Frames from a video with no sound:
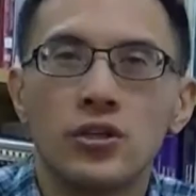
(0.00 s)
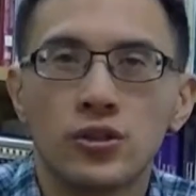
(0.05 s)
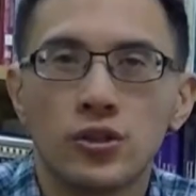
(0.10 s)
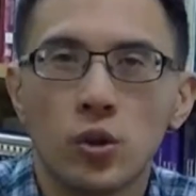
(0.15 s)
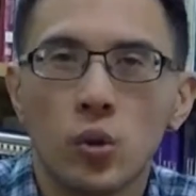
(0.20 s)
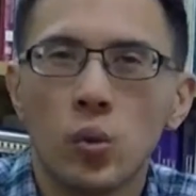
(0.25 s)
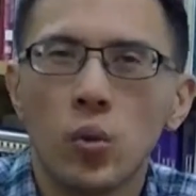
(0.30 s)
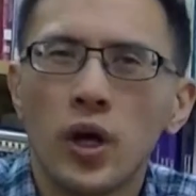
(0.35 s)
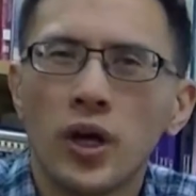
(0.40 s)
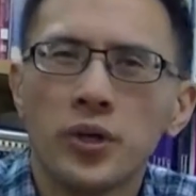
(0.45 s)

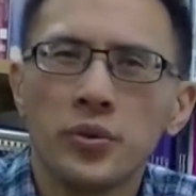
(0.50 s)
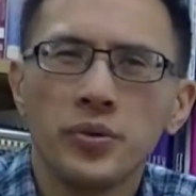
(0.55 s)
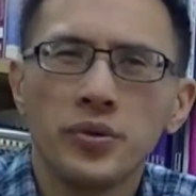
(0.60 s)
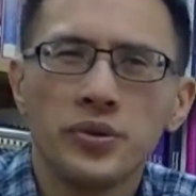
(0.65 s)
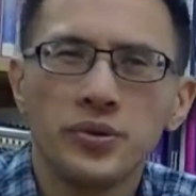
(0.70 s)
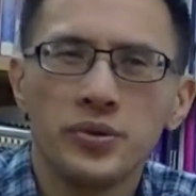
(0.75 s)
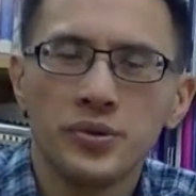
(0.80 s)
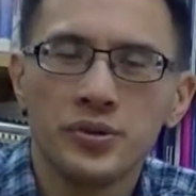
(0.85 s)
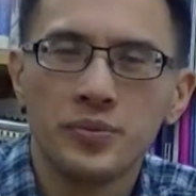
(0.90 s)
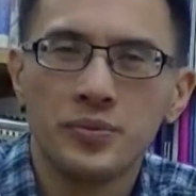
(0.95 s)
So why do we
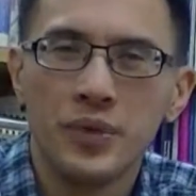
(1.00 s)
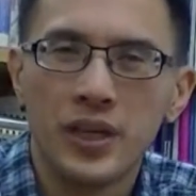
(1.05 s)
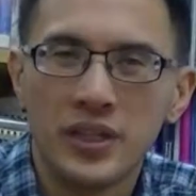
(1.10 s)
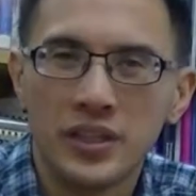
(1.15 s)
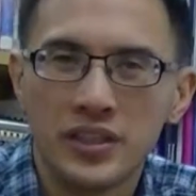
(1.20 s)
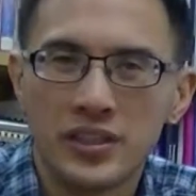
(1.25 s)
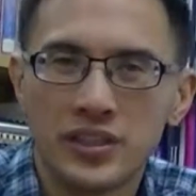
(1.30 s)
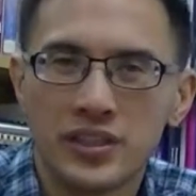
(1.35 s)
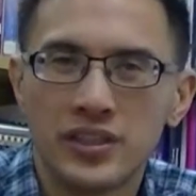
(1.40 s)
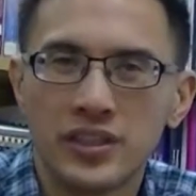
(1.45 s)
use
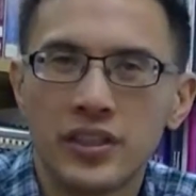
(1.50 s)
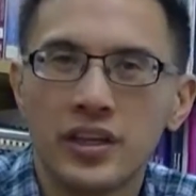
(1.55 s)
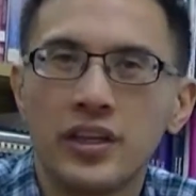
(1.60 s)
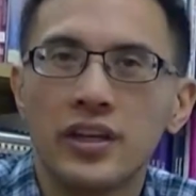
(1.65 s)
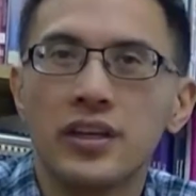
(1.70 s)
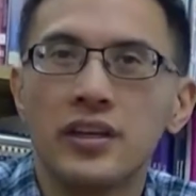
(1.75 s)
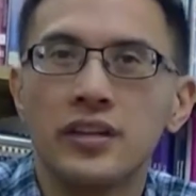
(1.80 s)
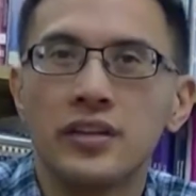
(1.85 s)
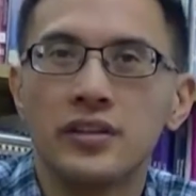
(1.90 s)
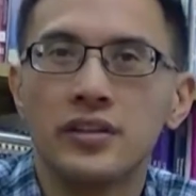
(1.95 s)
mice
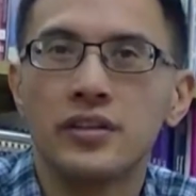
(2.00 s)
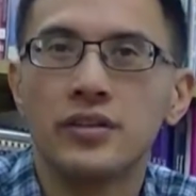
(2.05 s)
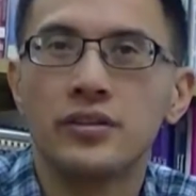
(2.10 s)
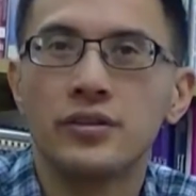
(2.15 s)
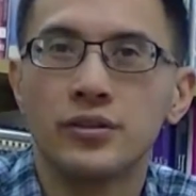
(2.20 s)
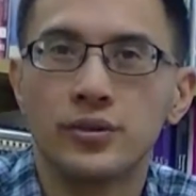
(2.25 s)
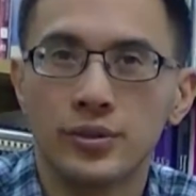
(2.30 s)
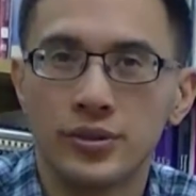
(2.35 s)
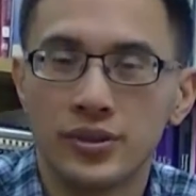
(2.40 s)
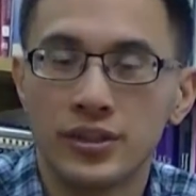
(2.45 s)
in
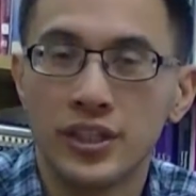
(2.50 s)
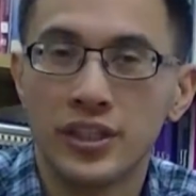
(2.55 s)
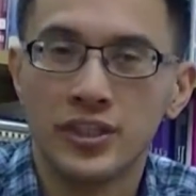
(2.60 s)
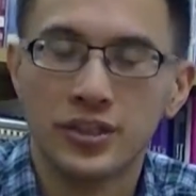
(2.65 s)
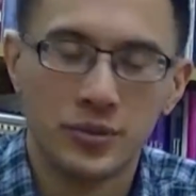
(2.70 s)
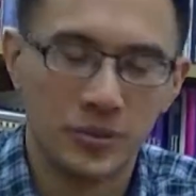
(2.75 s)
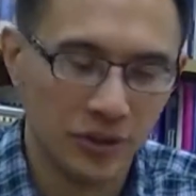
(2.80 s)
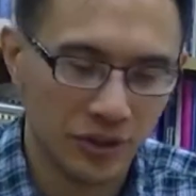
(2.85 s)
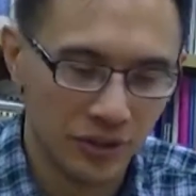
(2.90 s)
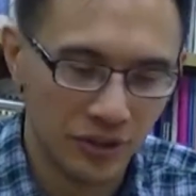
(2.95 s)

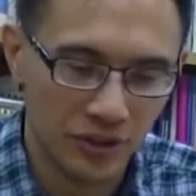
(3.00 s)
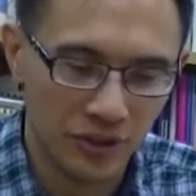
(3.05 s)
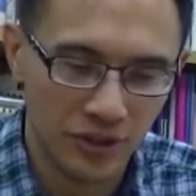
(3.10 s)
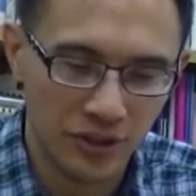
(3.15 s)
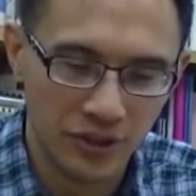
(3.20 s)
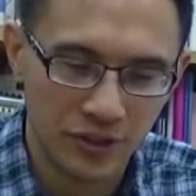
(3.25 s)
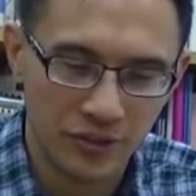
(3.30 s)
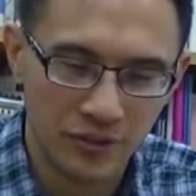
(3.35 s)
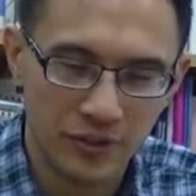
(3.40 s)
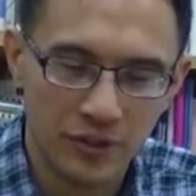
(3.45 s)
neuroscience research?